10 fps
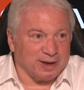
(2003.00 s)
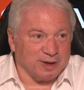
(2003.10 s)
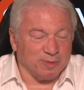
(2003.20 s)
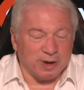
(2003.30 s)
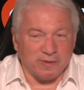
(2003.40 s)
you
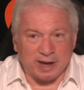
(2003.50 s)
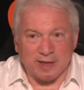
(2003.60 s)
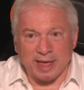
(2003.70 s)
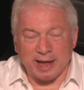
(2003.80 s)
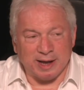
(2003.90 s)
will never get
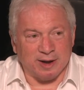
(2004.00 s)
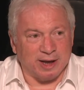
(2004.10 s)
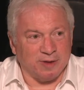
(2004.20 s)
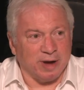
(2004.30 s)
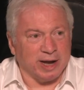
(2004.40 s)
that
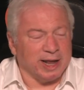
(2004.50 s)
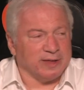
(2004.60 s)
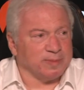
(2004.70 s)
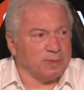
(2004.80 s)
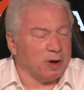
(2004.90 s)
in a
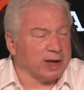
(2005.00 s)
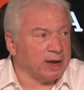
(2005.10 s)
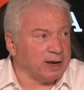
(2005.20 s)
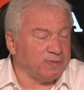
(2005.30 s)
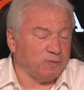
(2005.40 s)
regulated market,
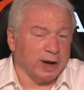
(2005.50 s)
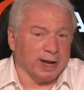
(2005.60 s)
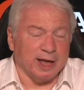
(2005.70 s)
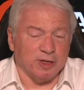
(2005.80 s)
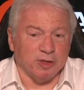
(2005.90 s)
and if
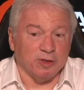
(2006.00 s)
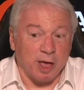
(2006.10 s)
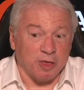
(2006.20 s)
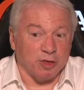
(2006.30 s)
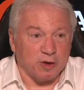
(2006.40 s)
regulation
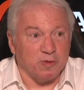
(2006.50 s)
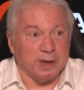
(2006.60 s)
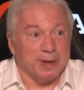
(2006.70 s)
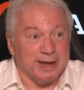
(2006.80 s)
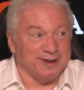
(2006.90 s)
doesn't
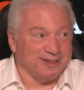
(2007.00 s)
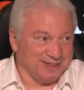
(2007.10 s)
creep in